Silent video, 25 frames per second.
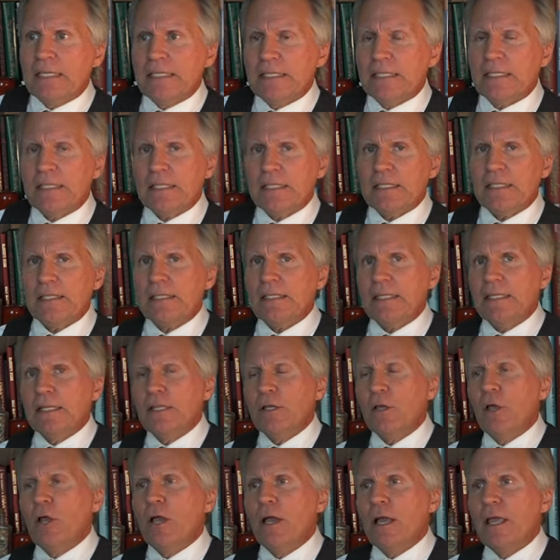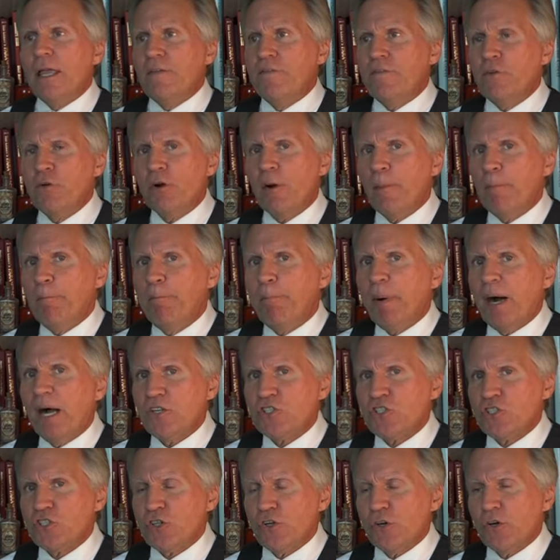uh, if you're a
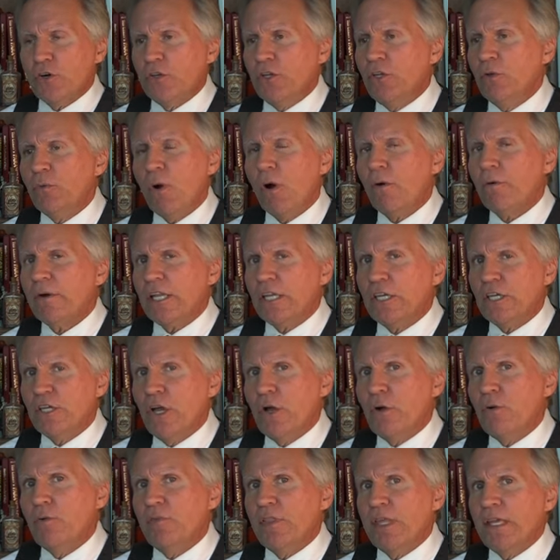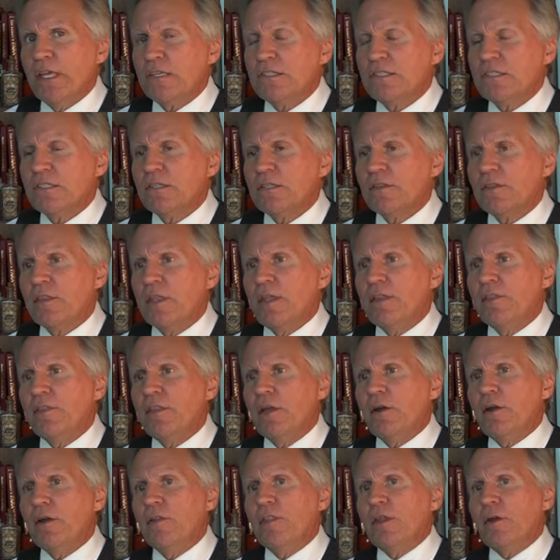busker, you already know this. That
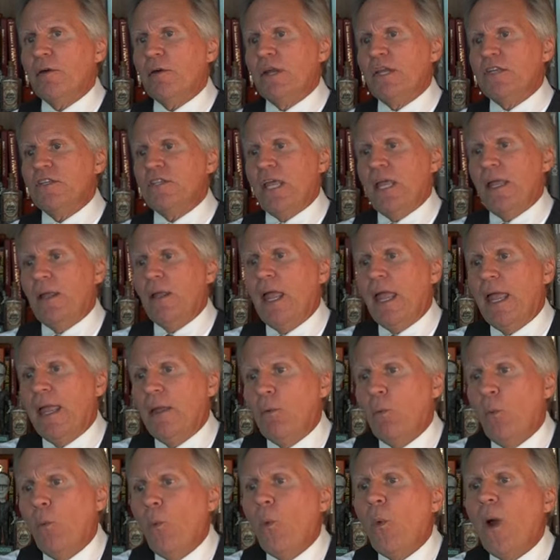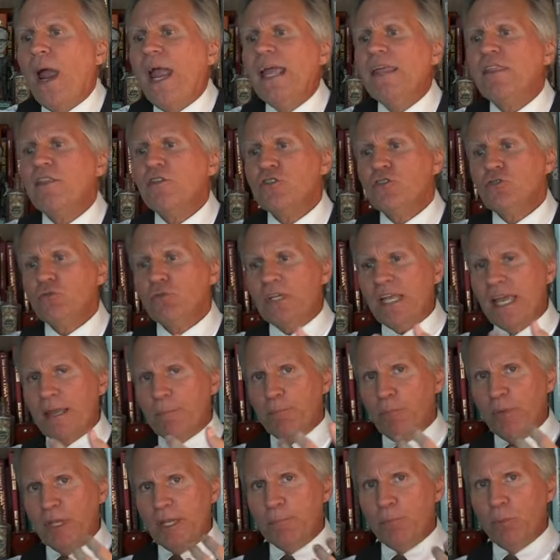there, there is a, a way that you
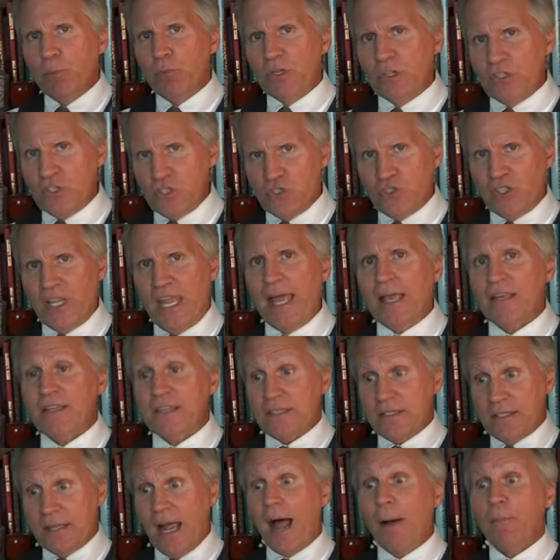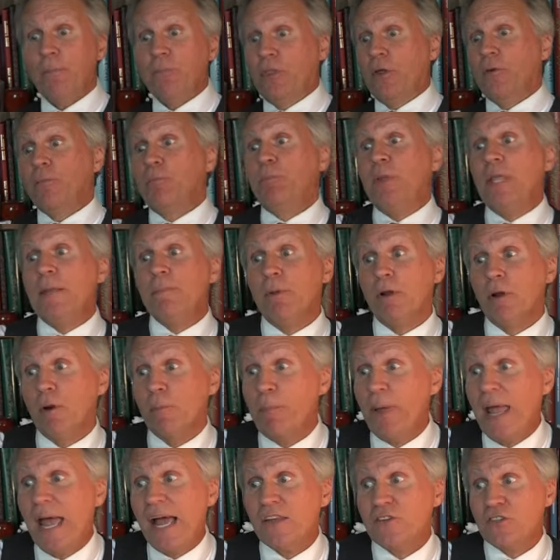get people to st stop. There, people are
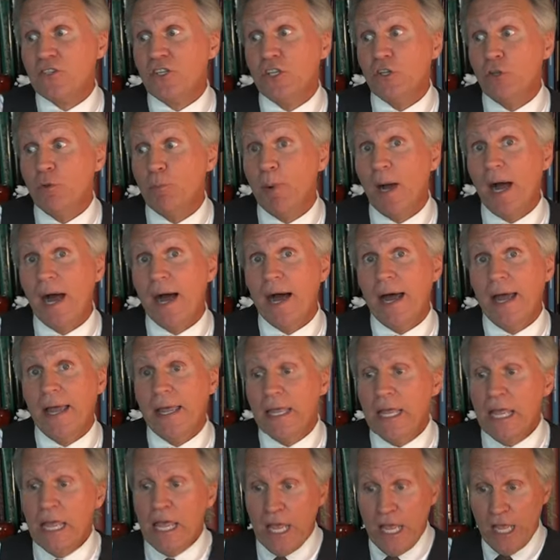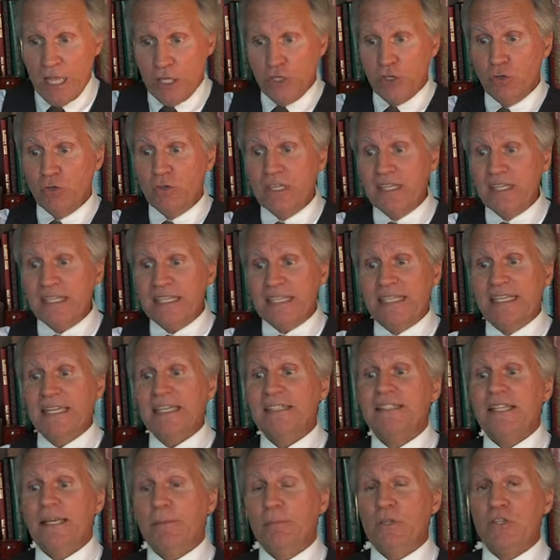passing you by, and you need to
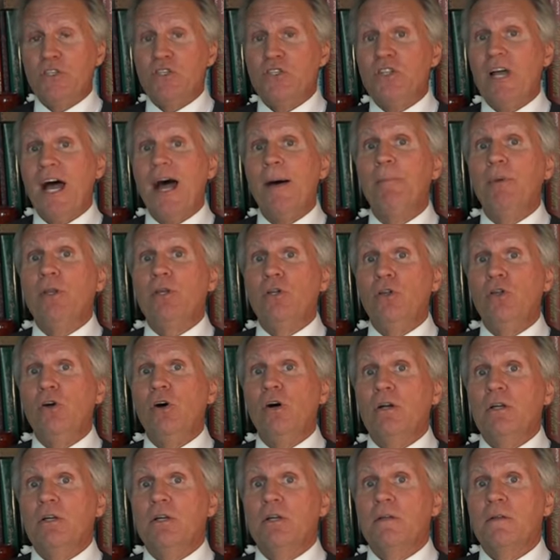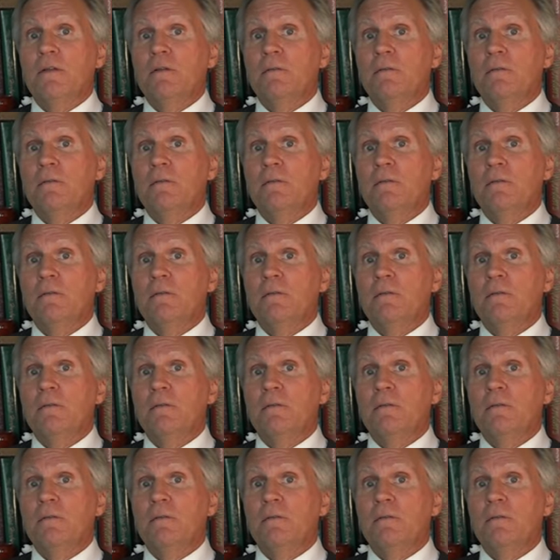get them to stop and look.